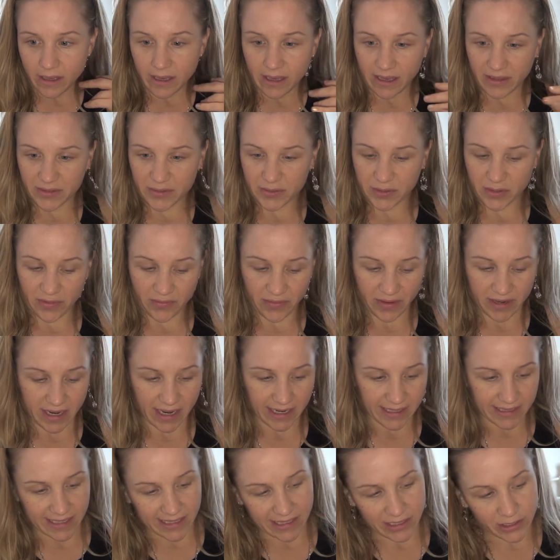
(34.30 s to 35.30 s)

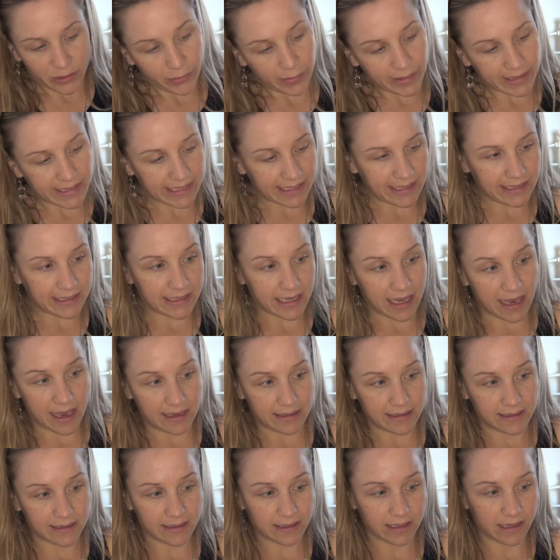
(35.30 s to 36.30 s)

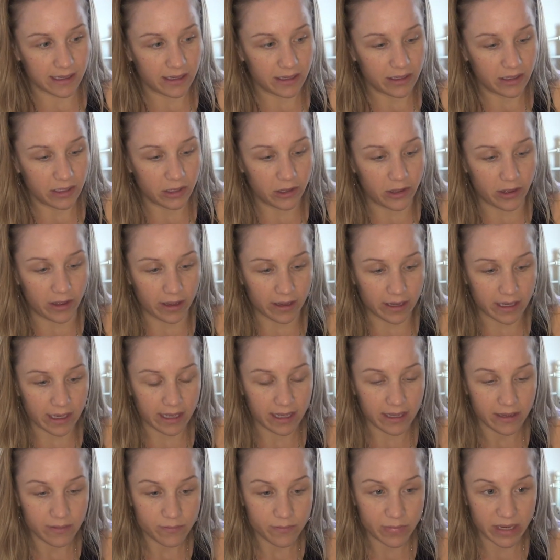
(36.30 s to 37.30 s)
1920s-esque look,
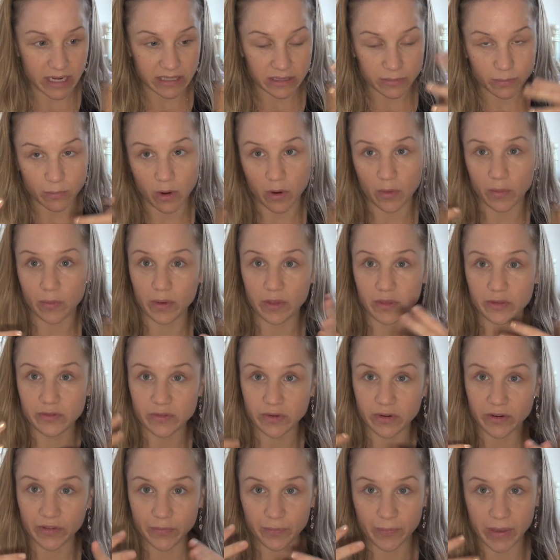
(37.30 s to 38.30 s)
but it's more with
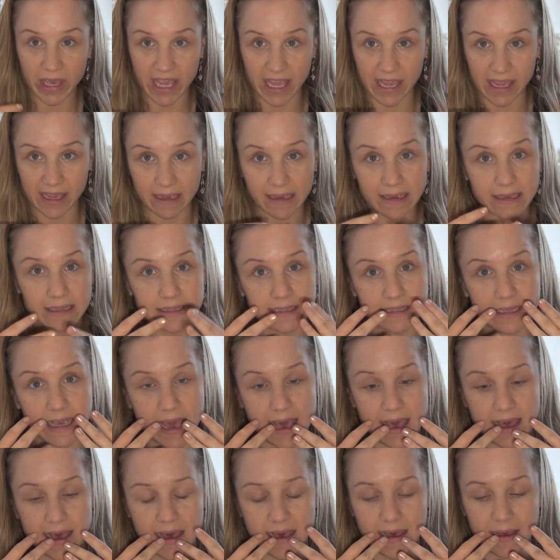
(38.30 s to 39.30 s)
sort of pinks
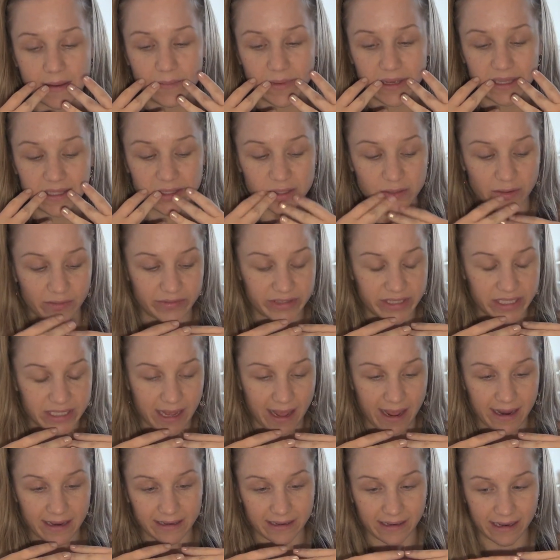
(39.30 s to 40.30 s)
and sort of
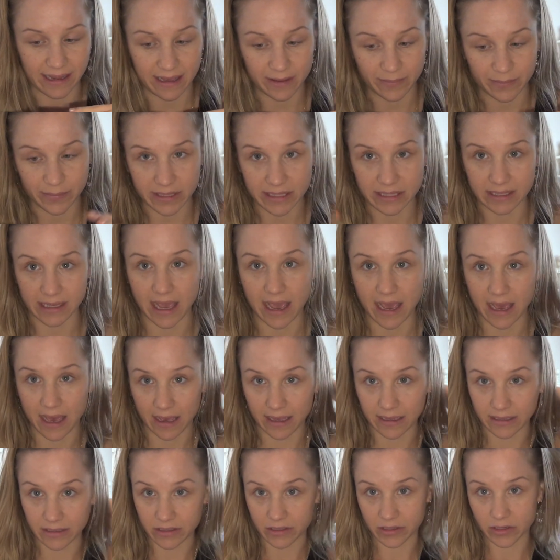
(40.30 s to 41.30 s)
stained lips
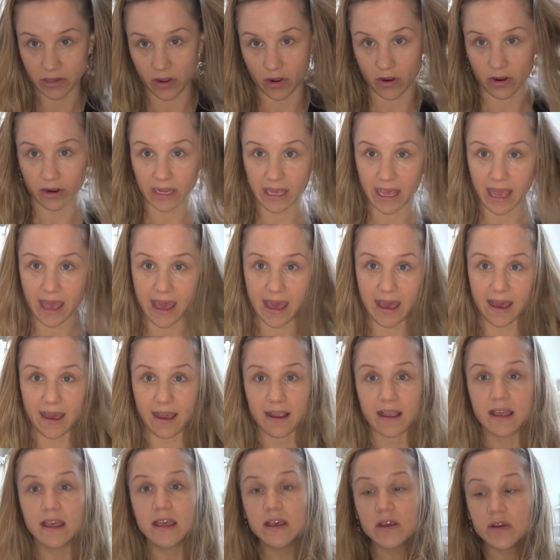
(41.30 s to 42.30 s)
and curly
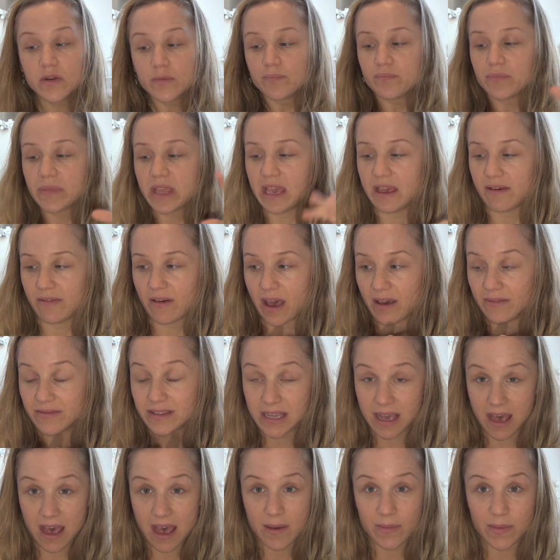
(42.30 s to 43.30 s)
hair. If I have
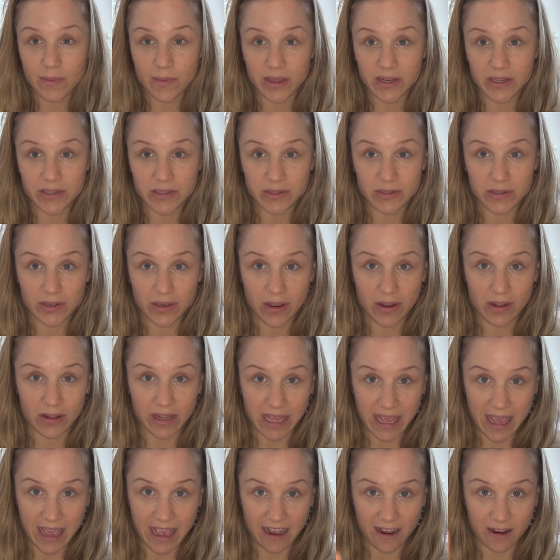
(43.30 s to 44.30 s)
time, I'm going to do the
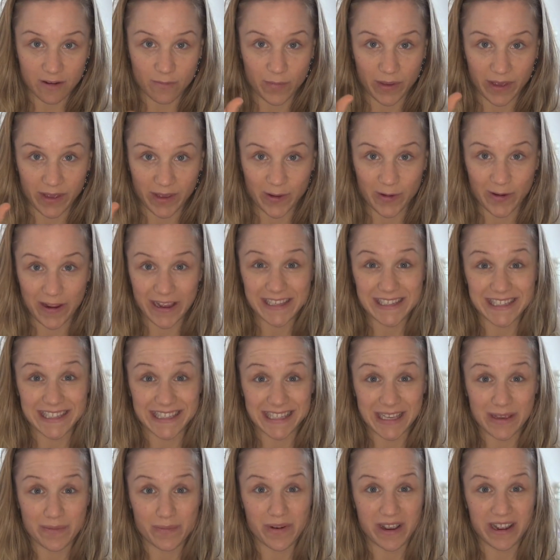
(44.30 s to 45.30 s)
curly hair, but Gray's
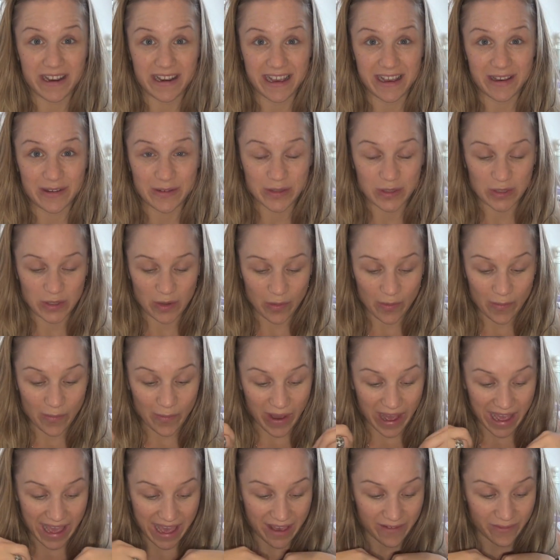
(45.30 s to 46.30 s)
asleep right now, so
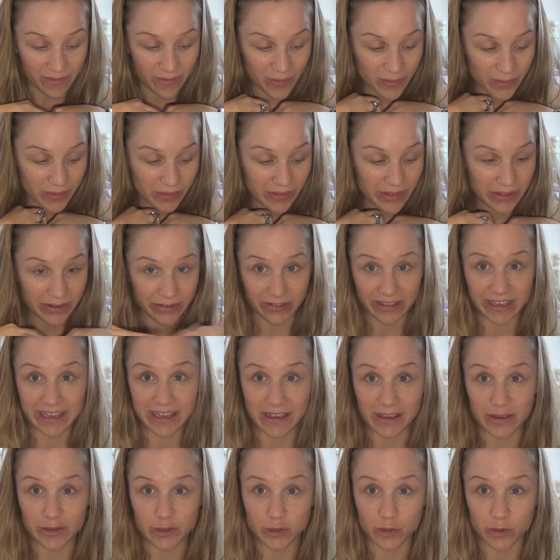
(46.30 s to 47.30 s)
I have
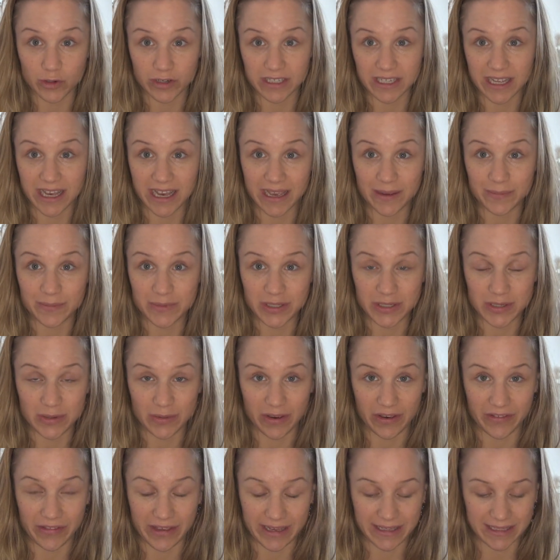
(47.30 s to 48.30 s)
literally a short time to do
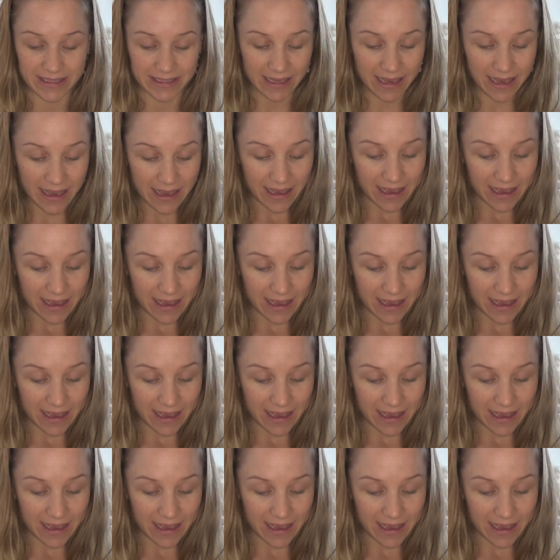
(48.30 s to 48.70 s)
all this.